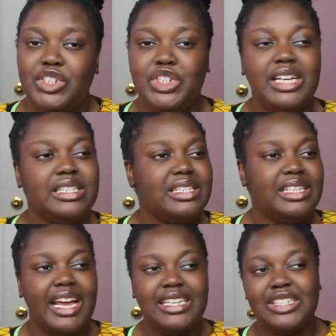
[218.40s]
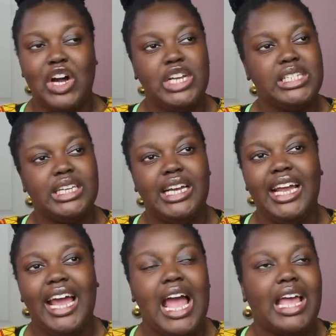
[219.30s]
Jess's taste,
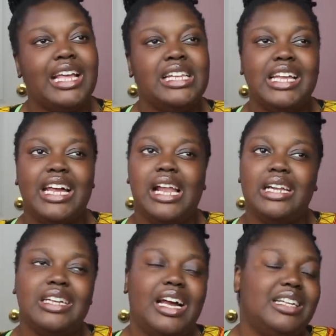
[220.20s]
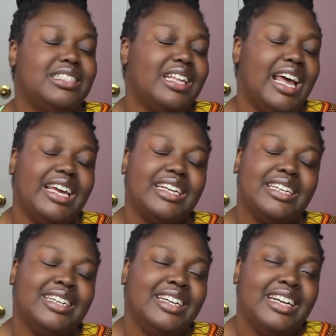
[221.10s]
honestly, and
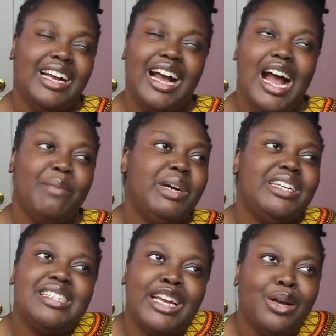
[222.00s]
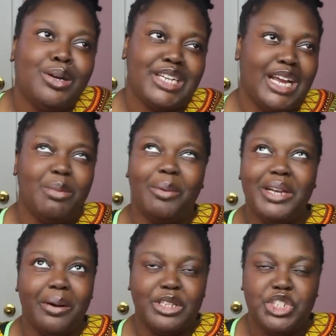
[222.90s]
like, I'm going to say no shade, but we
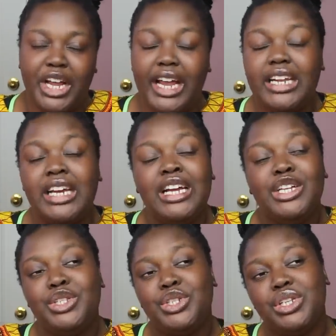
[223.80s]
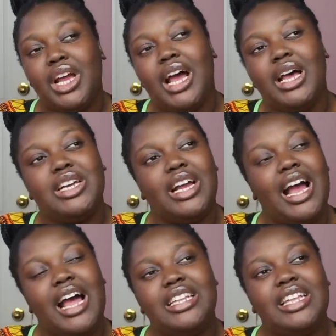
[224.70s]
know it's shade.
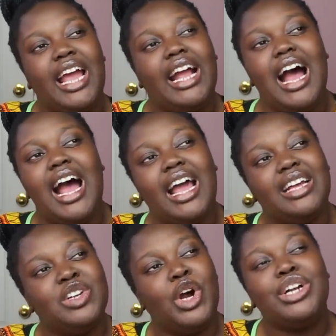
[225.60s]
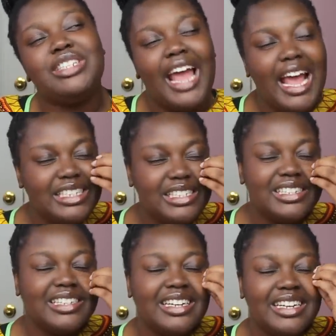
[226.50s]
Her taste
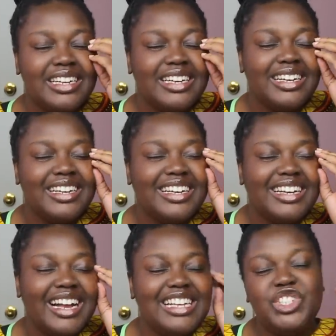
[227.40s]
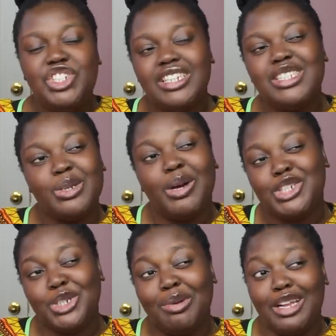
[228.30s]
is just as
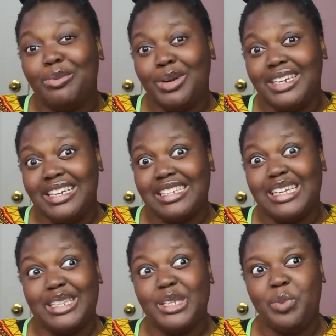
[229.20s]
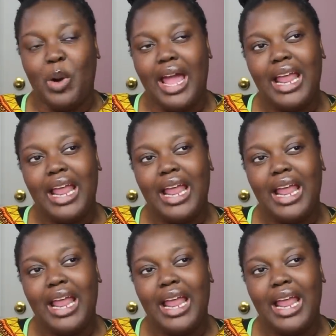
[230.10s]
questionable at Whitney's at this point.